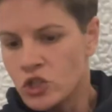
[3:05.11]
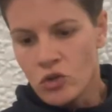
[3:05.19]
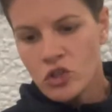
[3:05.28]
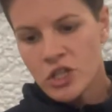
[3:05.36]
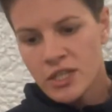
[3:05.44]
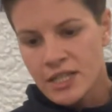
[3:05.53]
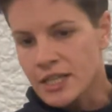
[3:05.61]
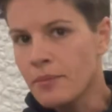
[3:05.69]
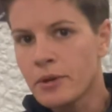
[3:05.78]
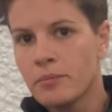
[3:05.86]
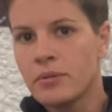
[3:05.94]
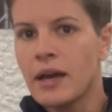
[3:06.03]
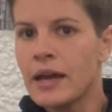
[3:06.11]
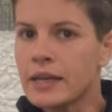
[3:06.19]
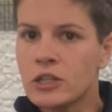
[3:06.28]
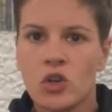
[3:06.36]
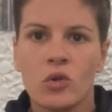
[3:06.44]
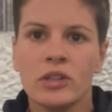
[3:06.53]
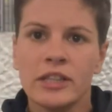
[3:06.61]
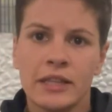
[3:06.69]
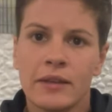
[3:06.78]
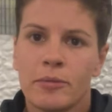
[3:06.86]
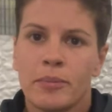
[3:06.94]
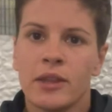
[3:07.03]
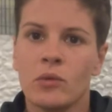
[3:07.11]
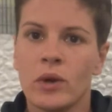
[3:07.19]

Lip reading: Don't just stop complying and totally leave it by the